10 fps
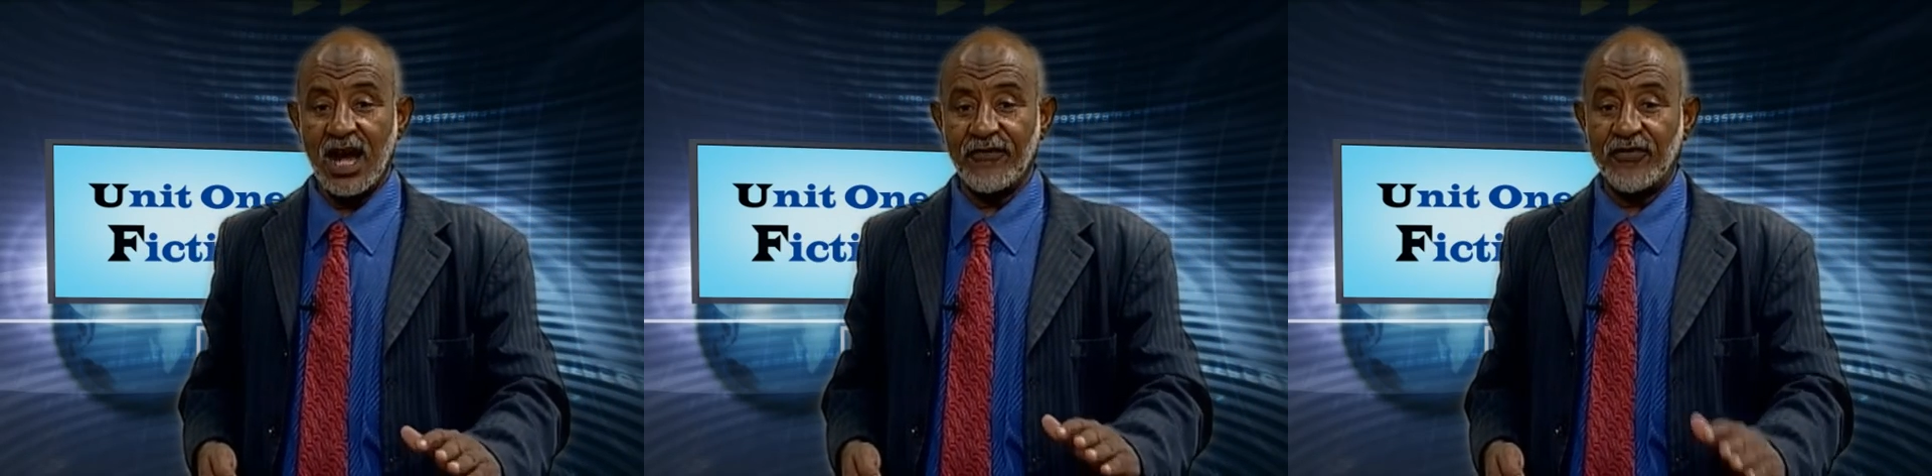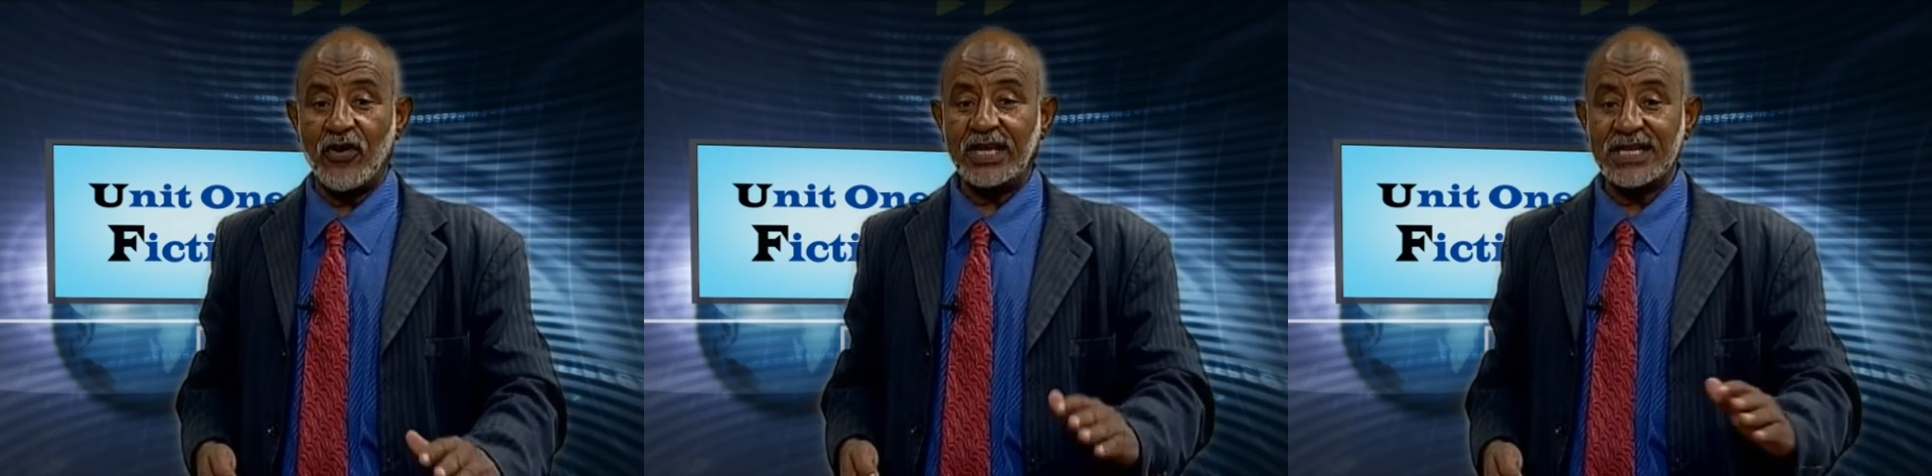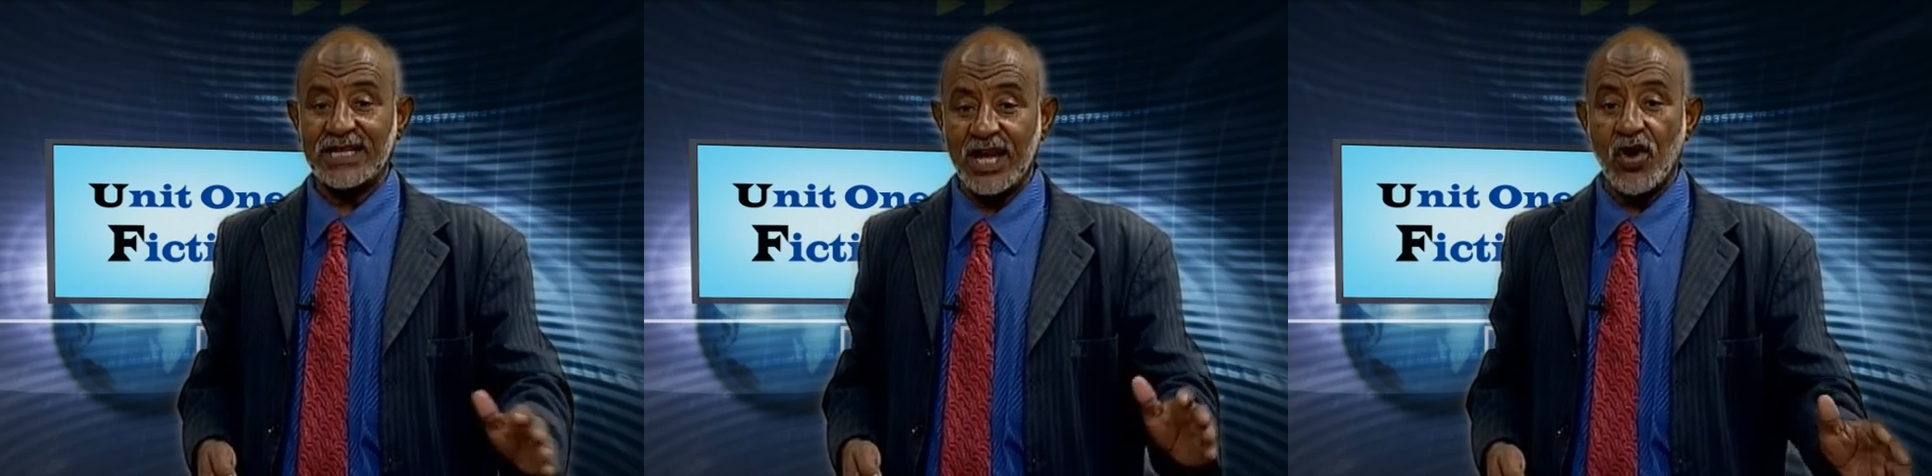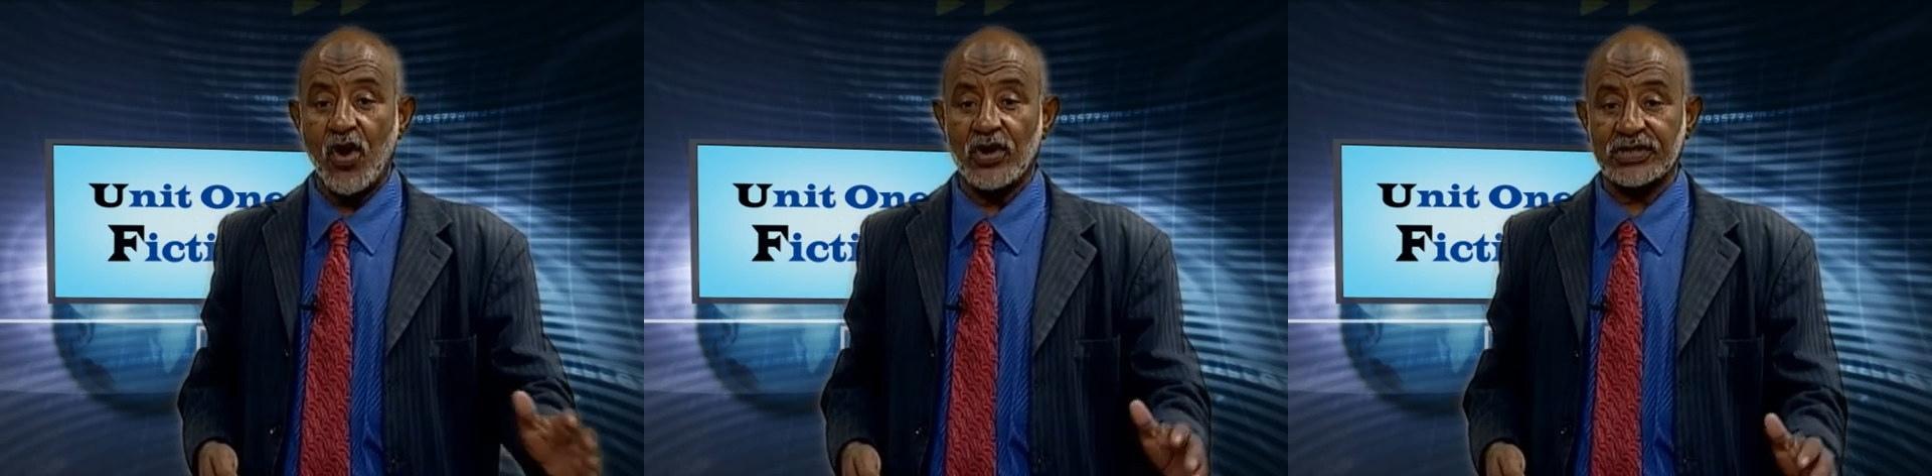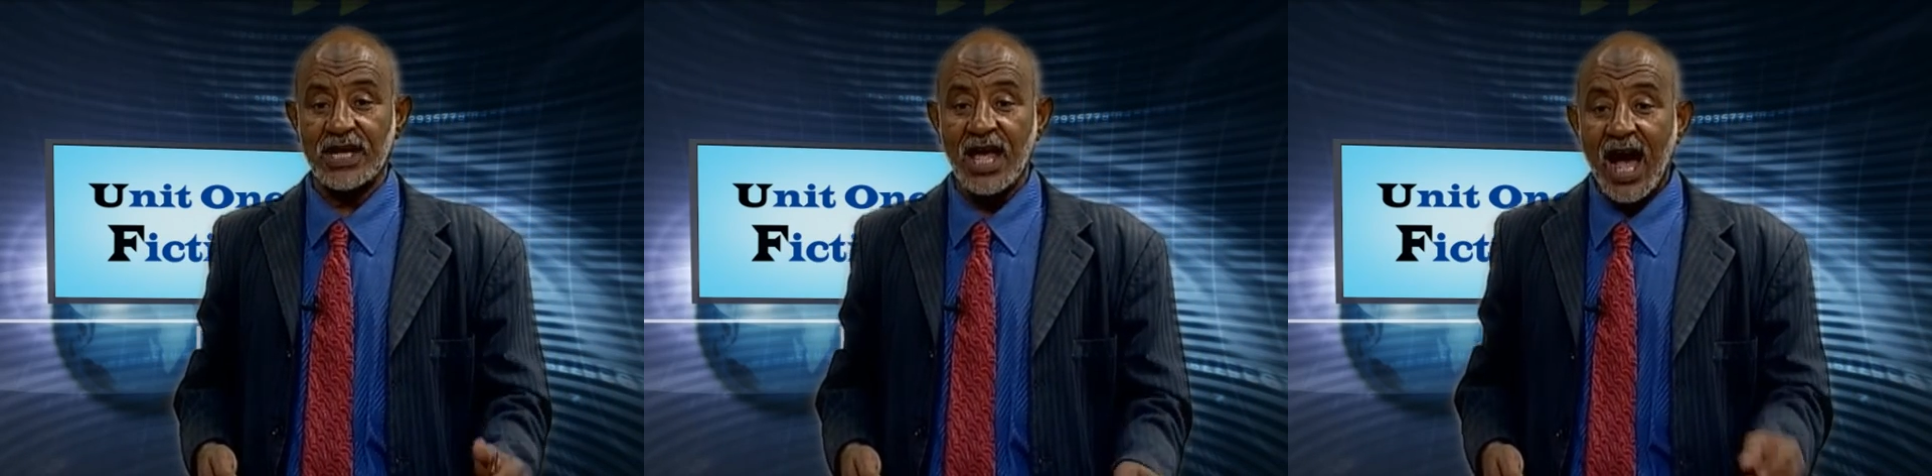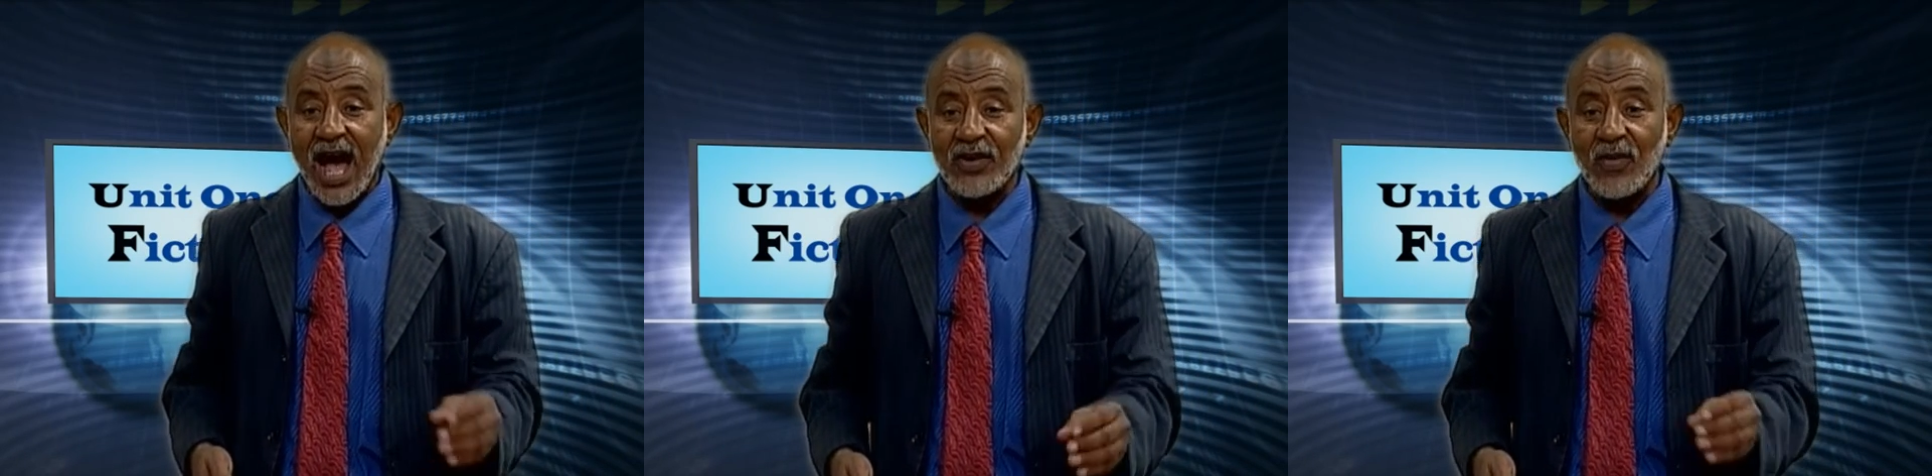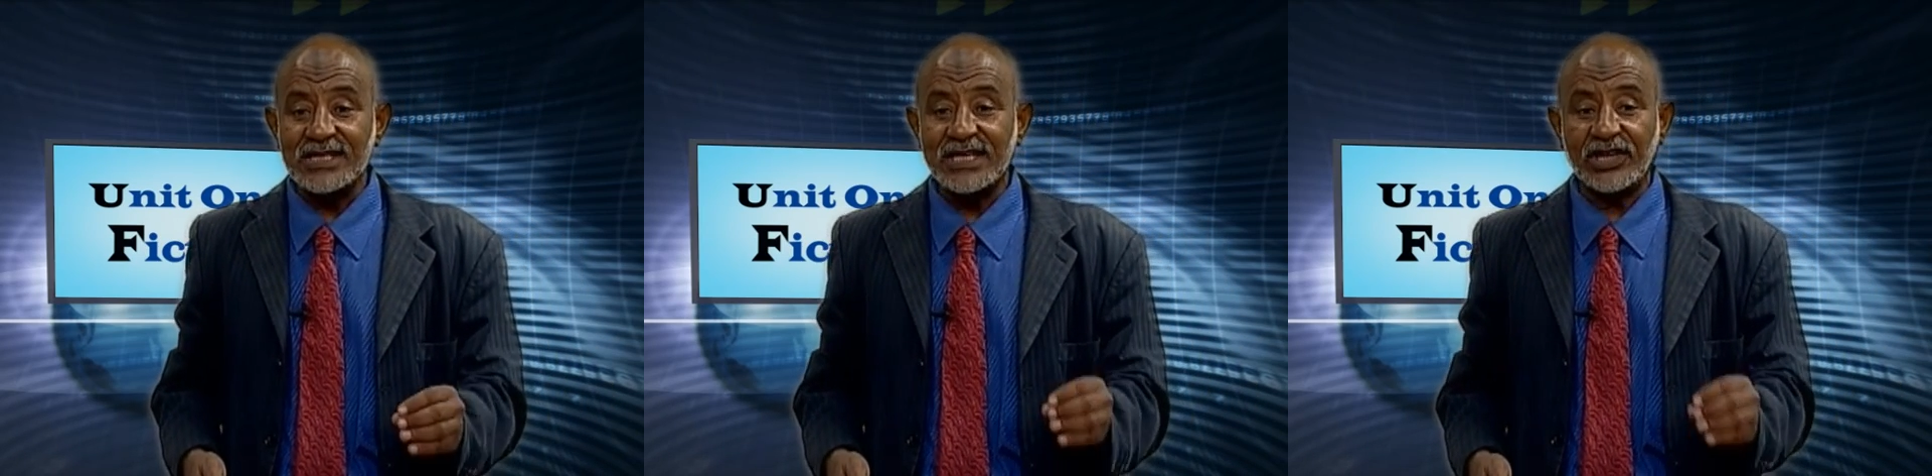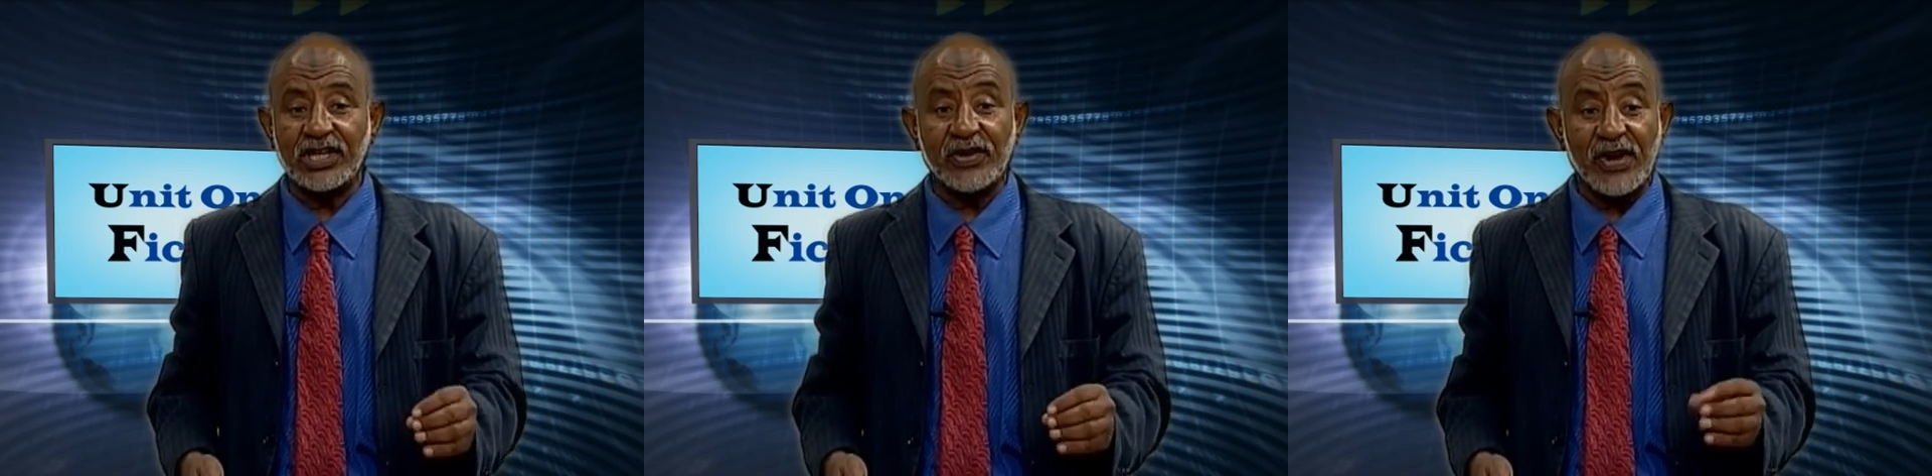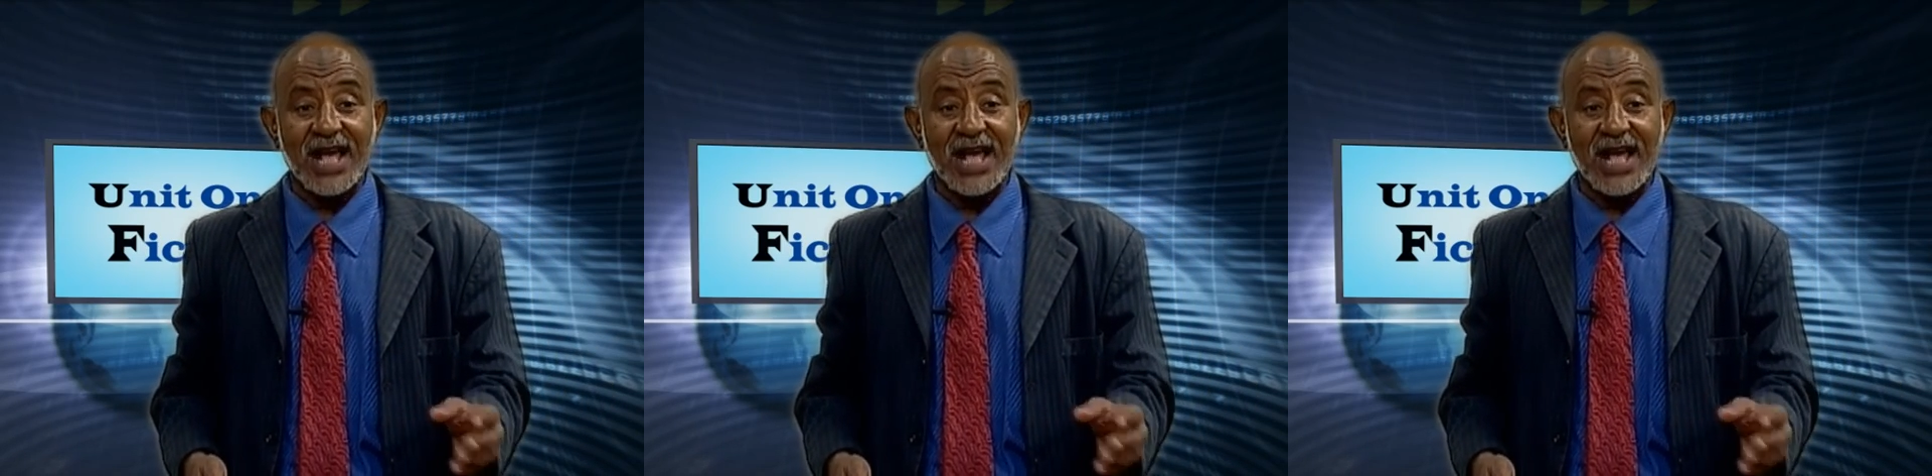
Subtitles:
A foal is a young horse, and was getting